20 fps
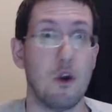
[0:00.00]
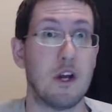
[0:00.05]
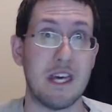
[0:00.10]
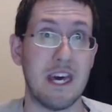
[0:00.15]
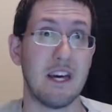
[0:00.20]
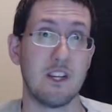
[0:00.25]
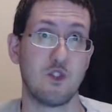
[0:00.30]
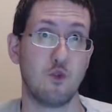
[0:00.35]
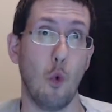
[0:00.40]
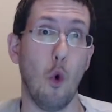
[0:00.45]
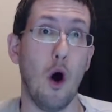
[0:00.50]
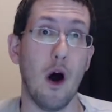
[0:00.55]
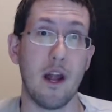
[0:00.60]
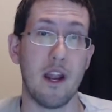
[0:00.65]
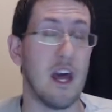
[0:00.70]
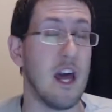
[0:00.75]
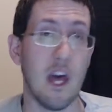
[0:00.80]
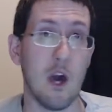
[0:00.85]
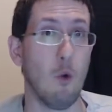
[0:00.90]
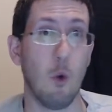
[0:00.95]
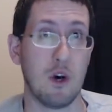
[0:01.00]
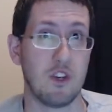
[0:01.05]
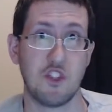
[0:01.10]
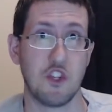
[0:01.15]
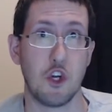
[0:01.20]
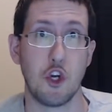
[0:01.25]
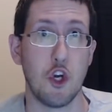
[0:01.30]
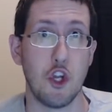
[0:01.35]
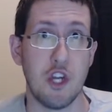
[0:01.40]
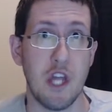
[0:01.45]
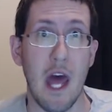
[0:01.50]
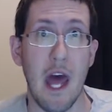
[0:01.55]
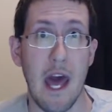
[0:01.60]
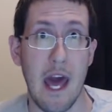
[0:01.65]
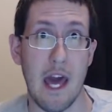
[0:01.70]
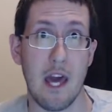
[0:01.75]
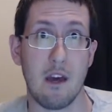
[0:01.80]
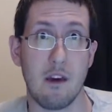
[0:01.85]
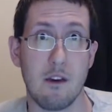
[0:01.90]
guess what? It wasn't a good day.